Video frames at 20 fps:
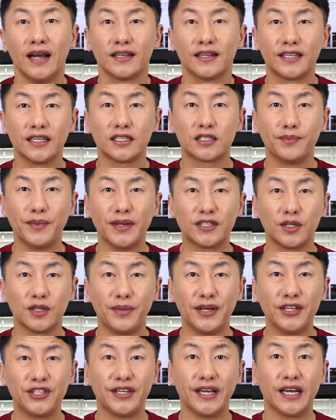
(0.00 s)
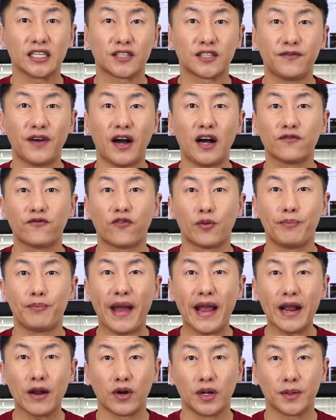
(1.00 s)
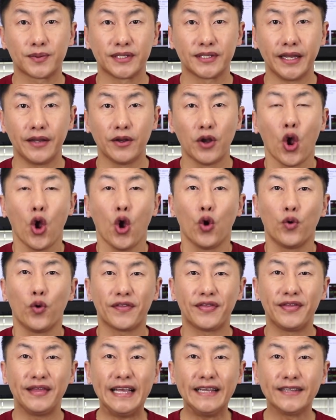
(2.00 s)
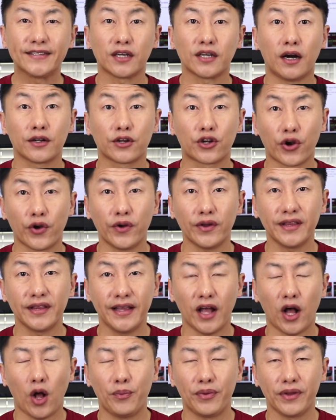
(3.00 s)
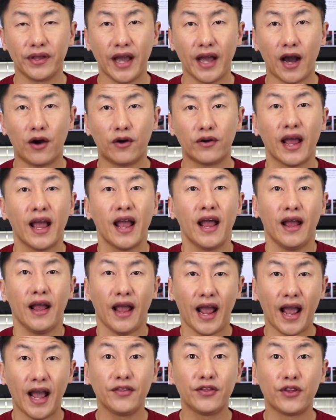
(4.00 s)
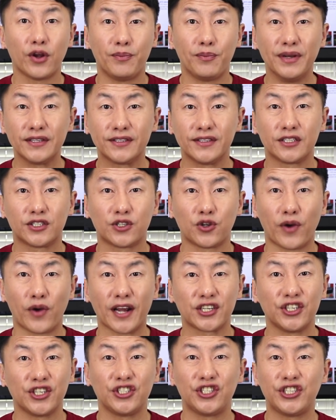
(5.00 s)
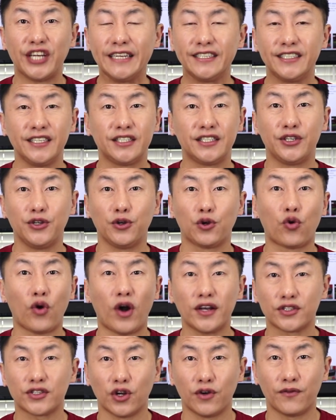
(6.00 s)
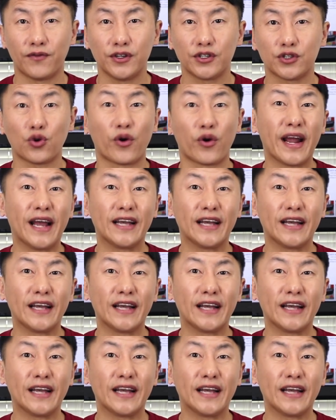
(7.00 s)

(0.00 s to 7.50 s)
since Mitsubishi has filed for bankruptcy, with Nissan currently helping out and their business direction changing to crossovers or